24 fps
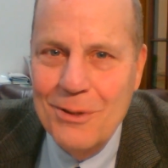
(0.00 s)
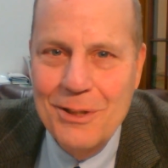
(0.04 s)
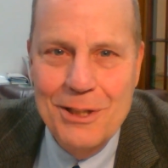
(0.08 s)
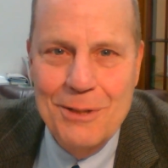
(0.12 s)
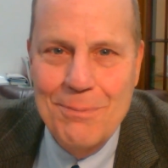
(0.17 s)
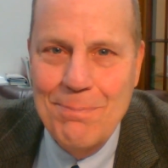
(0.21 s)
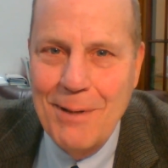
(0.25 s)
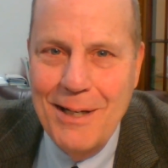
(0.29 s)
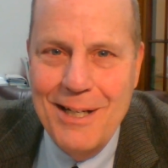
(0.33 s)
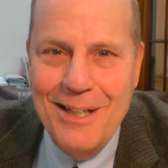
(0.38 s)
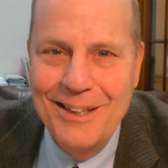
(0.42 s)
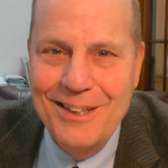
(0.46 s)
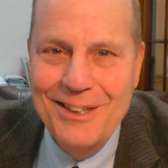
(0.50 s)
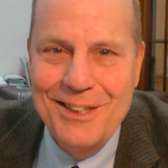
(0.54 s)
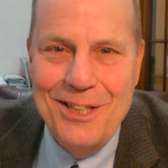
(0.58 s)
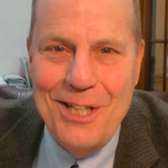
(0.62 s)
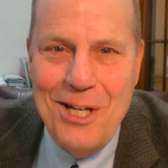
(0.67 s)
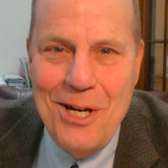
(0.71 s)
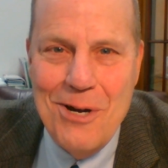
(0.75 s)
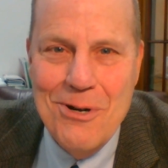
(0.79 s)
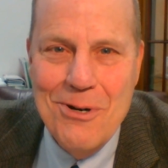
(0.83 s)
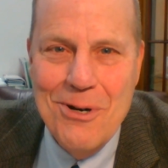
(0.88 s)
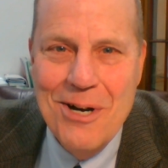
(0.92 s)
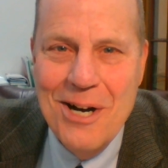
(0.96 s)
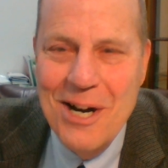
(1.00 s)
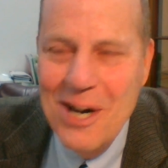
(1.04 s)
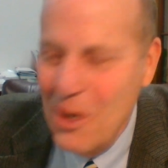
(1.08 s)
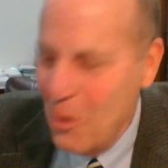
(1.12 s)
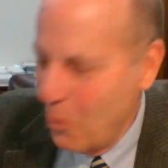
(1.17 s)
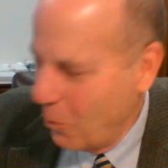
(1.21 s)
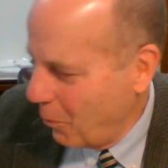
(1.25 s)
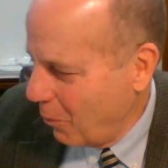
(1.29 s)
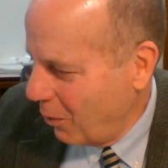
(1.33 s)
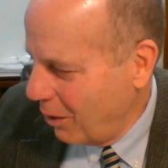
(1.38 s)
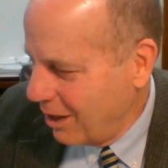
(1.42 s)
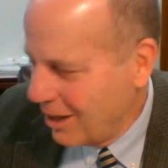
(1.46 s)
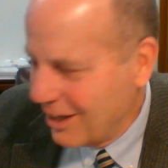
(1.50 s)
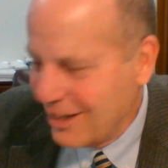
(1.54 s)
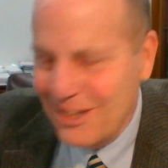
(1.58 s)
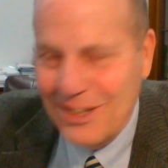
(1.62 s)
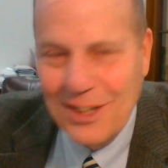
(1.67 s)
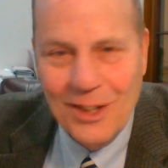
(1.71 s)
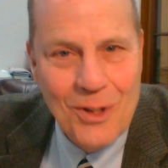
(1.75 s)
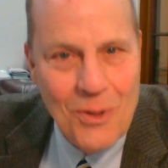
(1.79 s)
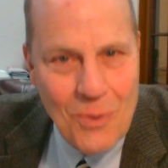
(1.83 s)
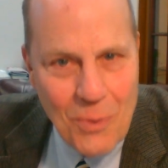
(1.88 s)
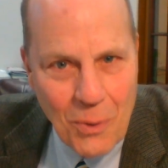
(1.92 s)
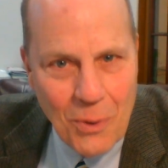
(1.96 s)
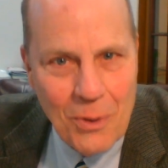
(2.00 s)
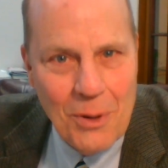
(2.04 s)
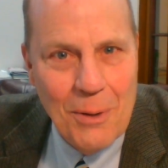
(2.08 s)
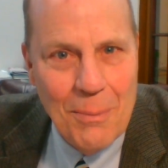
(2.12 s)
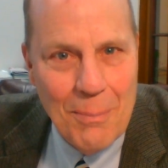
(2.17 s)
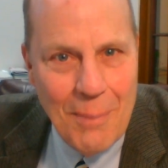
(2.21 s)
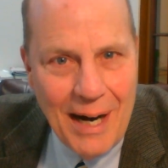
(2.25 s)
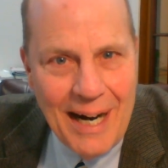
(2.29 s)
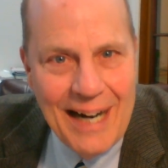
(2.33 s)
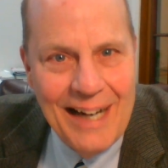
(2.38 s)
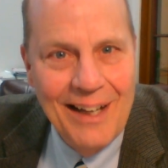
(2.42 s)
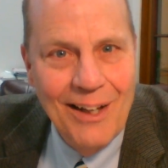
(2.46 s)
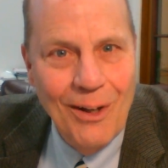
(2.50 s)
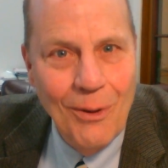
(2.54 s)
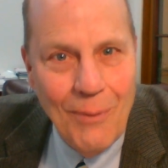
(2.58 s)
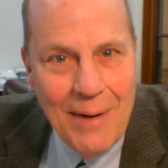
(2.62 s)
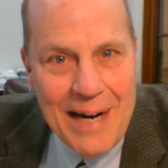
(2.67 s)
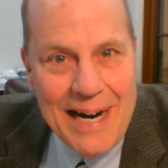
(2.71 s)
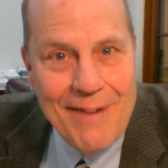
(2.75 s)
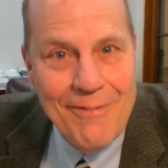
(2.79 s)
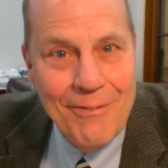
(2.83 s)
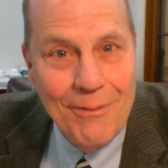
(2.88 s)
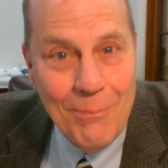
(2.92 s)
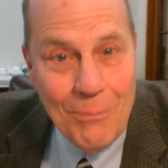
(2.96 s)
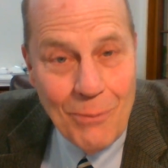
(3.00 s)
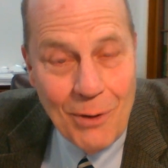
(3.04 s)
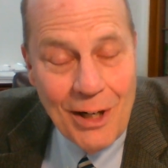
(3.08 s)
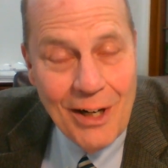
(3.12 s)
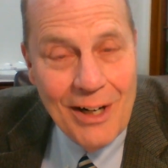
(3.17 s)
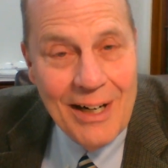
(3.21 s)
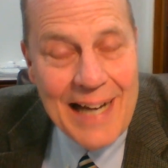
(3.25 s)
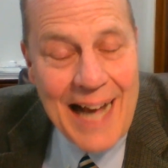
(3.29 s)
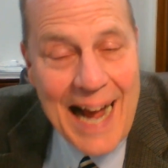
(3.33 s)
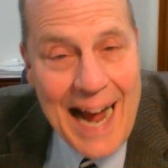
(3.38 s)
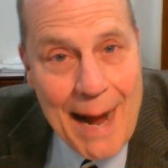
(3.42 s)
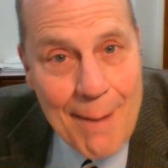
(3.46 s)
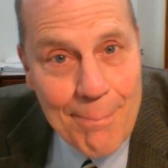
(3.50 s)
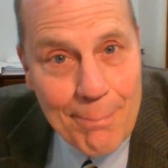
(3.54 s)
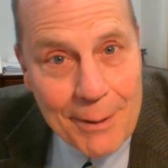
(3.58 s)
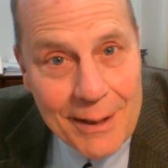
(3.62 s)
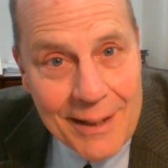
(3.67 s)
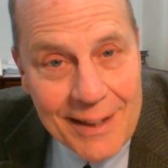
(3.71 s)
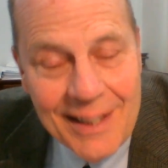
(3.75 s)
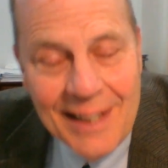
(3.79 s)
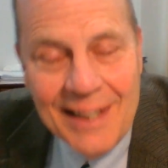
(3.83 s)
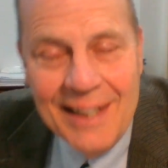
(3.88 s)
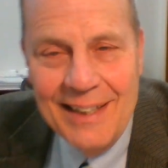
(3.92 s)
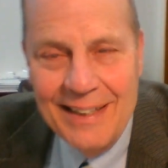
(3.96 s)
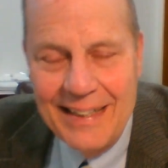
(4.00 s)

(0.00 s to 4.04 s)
just because you walked a quarter mile away from where it happened.